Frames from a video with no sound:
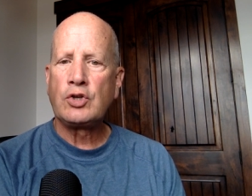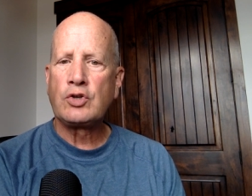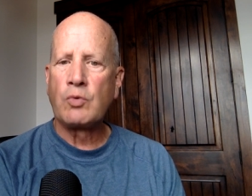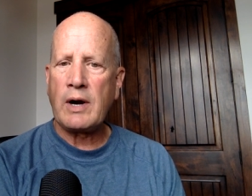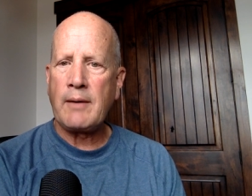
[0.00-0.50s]

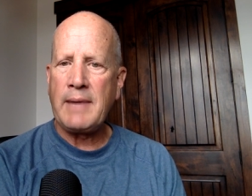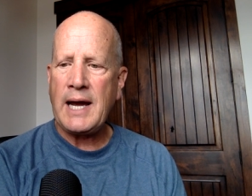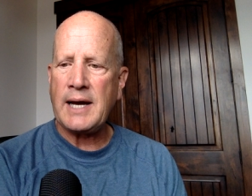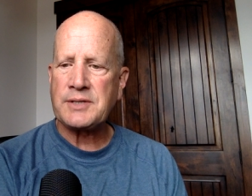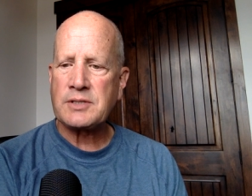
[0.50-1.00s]
to wear a
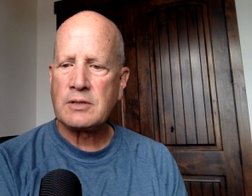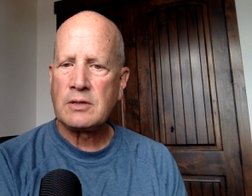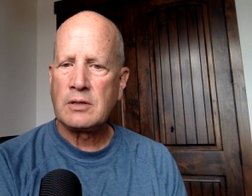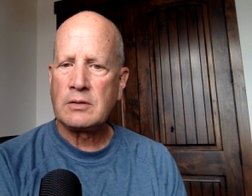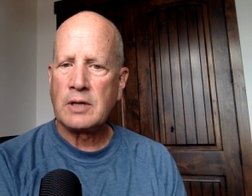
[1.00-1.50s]
mask
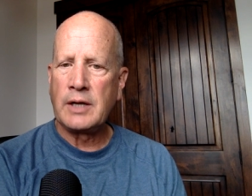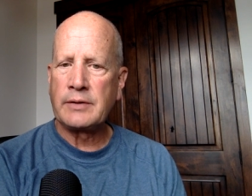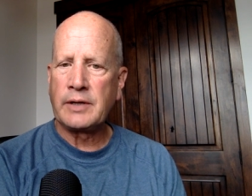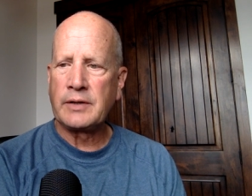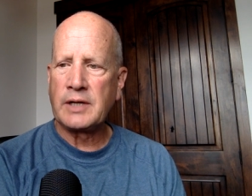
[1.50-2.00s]

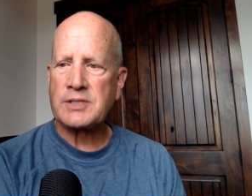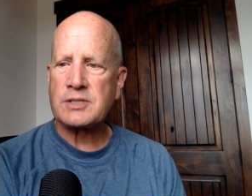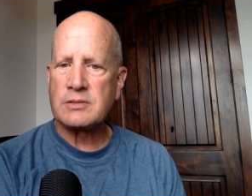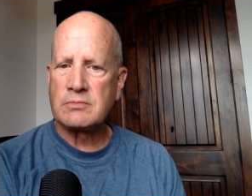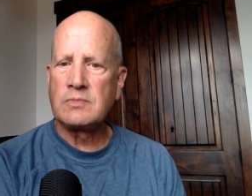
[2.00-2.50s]

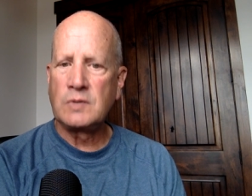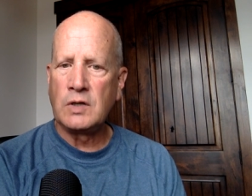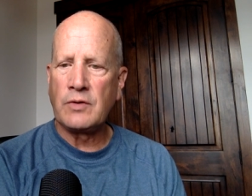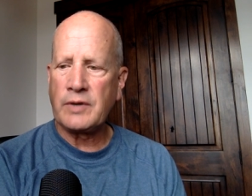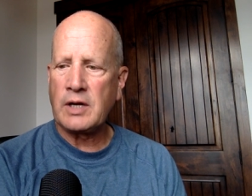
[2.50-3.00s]
unless
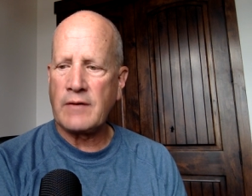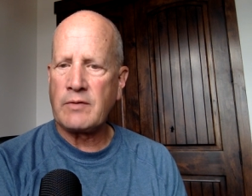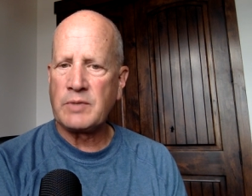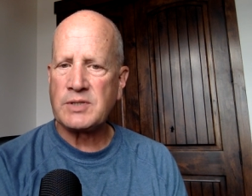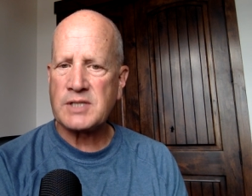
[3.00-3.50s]
you know the
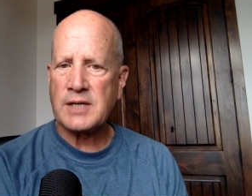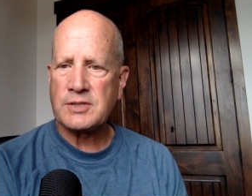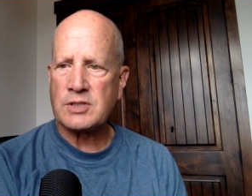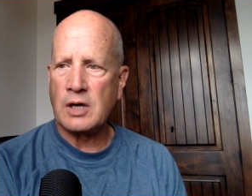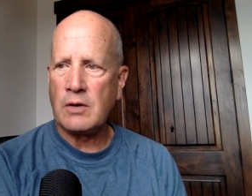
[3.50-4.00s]
government
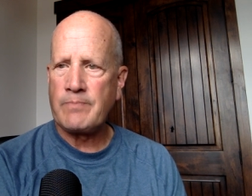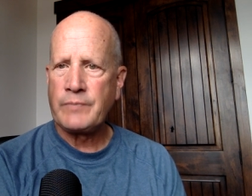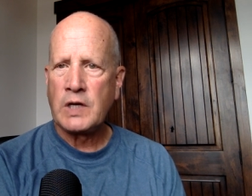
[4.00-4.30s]
says so.